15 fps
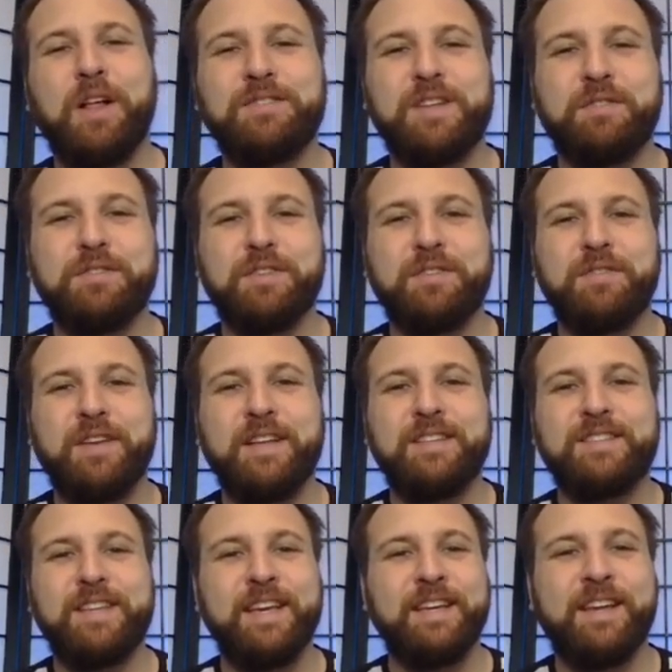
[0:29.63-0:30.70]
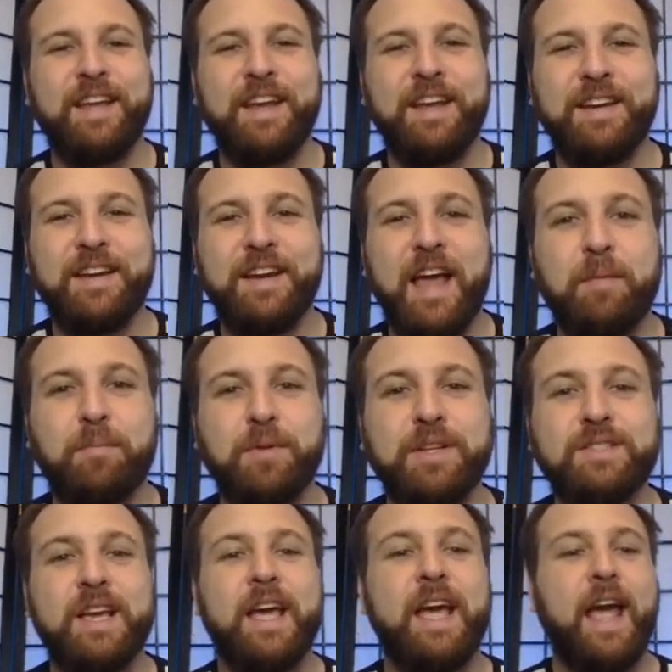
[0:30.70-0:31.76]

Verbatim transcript: Self-Defense in Indianapolis.